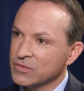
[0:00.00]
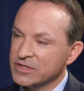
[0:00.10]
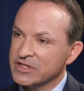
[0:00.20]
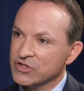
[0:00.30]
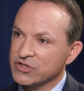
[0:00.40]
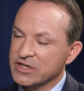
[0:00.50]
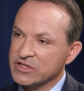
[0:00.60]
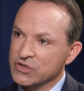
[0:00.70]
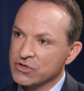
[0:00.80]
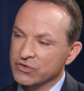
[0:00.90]
what's interesting
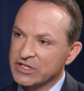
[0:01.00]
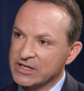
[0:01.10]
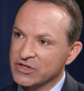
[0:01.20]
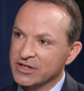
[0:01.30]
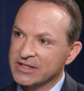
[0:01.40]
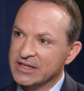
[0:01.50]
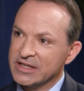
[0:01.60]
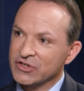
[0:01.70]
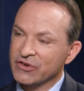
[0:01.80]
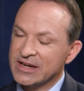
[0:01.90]
is you touched on it.
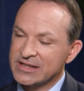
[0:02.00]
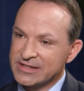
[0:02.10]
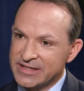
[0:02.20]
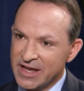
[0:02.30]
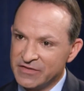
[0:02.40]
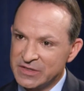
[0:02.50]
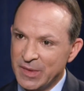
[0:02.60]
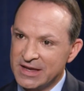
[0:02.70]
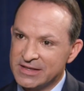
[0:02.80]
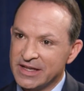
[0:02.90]
It's creating a safe
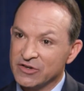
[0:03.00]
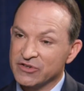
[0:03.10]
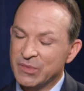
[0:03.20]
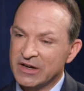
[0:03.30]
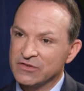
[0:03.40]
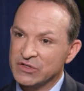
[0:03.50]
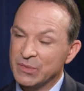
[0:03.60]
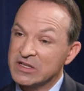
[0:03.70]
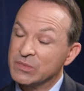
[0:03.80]
space and a respectful space,